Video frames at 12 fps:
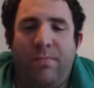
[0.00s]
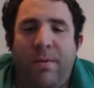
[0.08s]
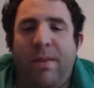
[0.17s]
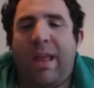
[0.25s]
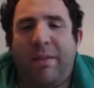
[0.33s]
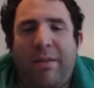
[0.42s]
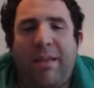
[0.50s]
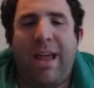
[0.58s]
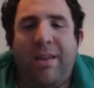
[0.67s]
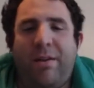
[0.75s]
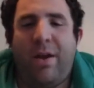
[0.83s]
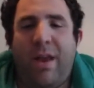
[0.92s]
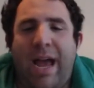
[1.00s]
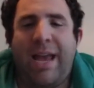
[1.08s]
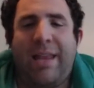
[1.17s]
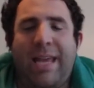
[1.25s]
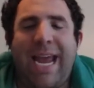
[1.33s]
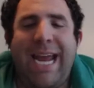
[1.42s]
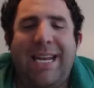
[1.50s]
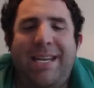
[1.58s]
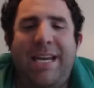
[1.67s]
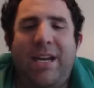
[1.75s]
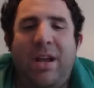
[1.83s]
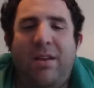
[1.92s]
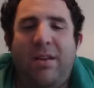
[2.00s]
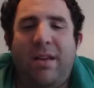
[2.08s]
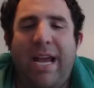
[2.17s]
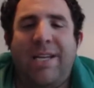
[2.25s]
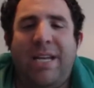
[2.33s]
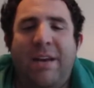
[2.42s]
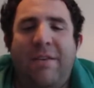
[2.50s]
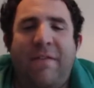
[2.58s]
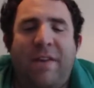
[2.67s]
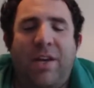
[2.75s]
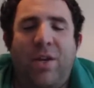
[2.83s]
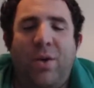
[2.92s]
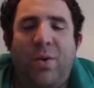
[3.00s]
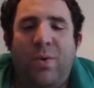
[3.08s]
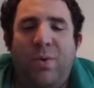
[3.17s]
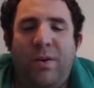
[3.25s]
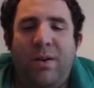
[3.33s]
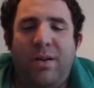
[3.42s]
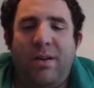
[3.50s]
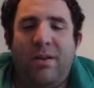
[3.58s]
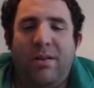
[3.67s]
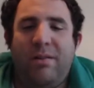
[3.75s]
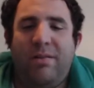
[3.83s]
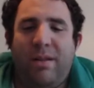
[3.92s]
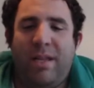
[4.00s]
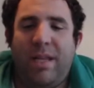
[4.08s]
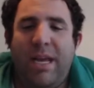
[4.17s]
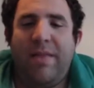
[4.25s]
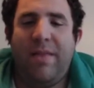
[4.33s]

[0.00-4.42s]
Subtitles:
but that's because I had like 1852 in